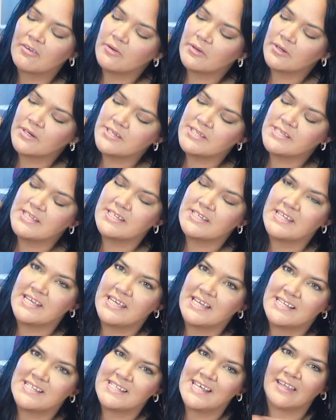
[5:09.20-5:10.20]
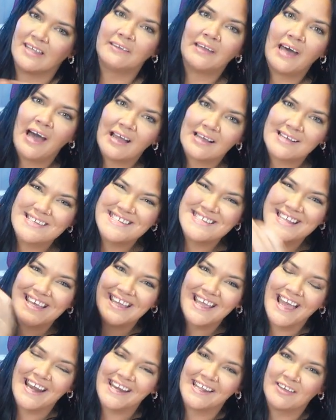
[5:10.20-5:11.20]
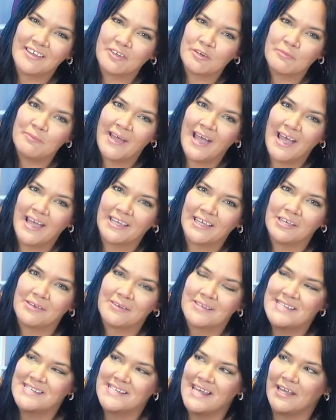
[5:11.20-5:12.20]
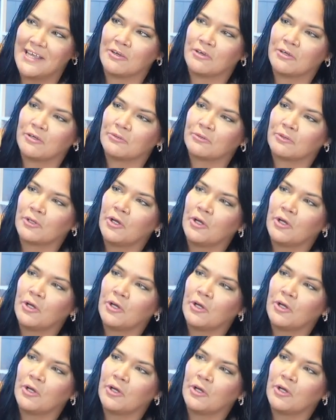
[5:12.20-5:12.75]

course, TSA locks like any other bag. You can set your own